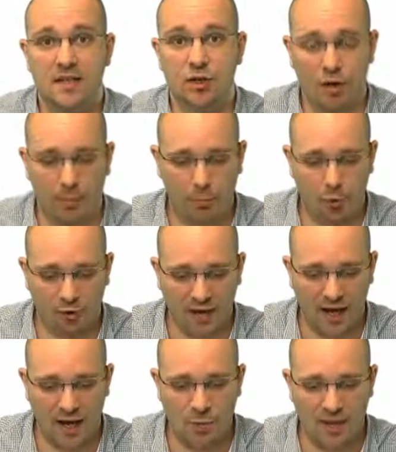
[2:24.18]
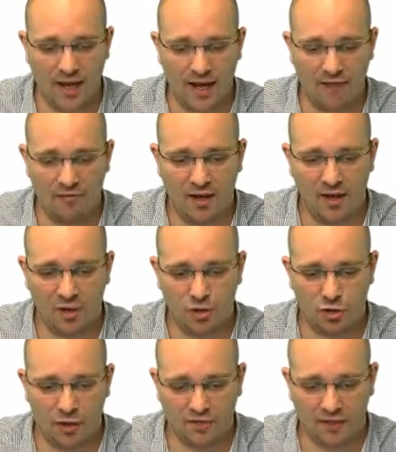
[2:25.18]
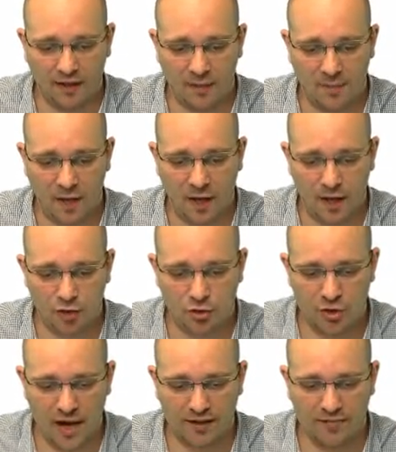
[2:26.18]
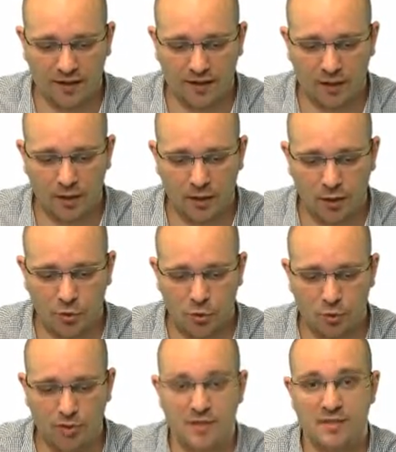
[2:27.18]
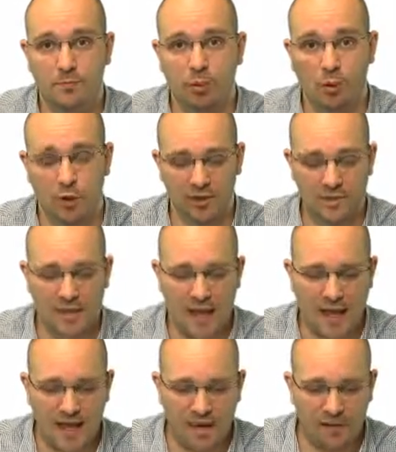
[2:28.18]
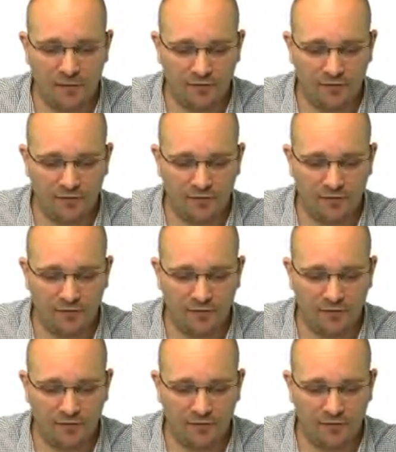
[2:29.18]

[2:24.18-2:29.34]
here a port, and we have traffic arriving to this port. The